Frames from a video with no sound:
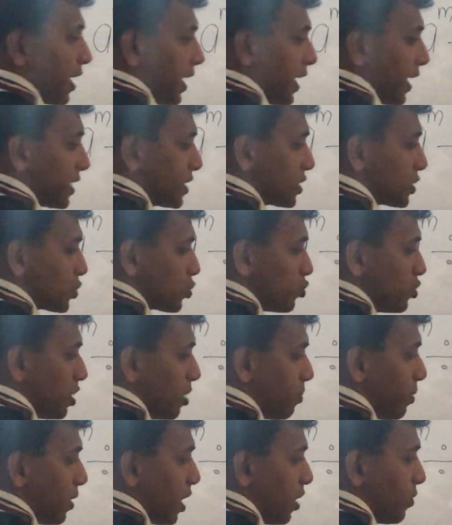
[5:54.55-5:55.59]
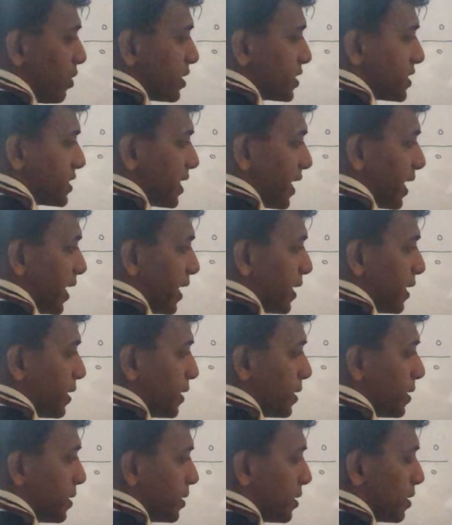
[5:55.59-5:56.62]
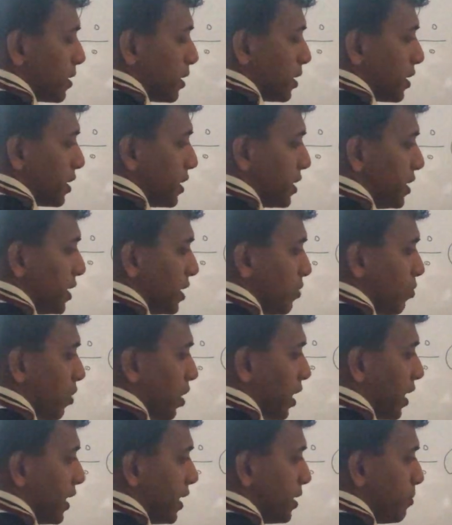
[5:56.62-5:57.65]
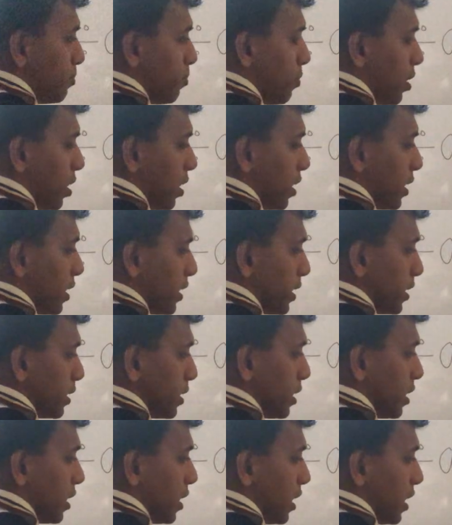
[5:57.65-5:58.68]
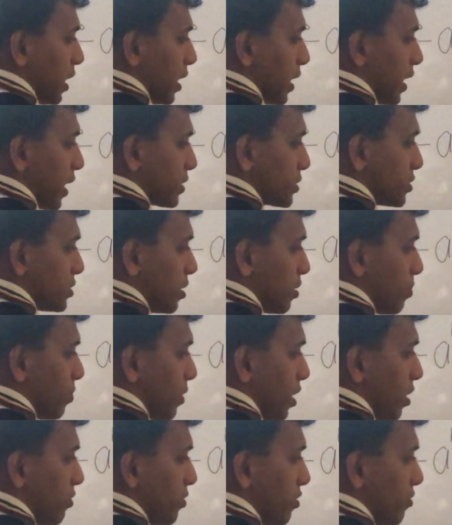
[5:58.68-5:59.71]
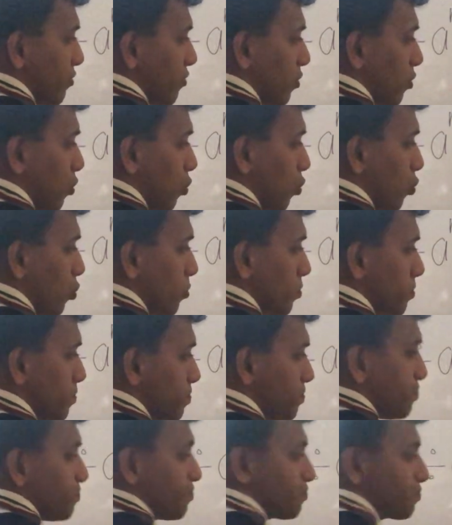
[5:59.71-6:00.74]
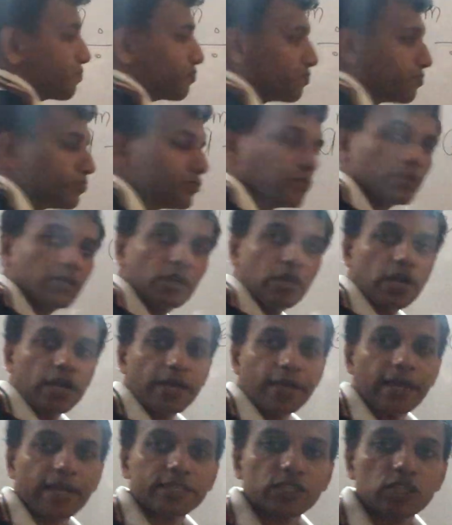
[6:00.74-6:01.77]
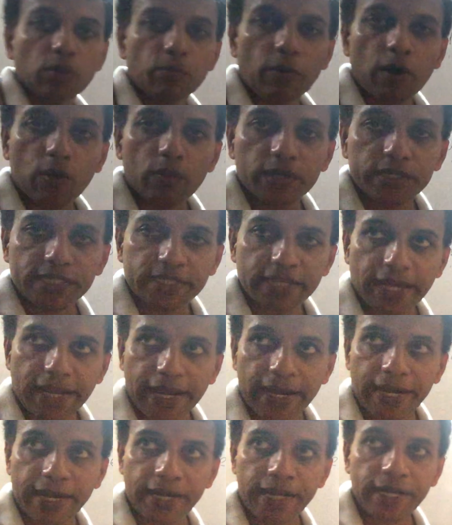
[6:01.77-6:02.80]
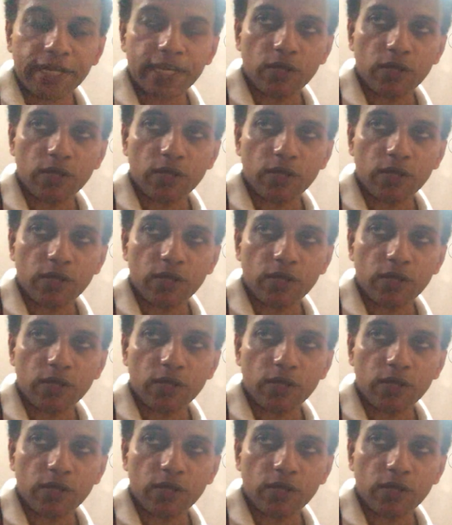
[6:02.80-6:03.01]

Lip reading: x to the power 10 divide by x to the power 4. X to the power 10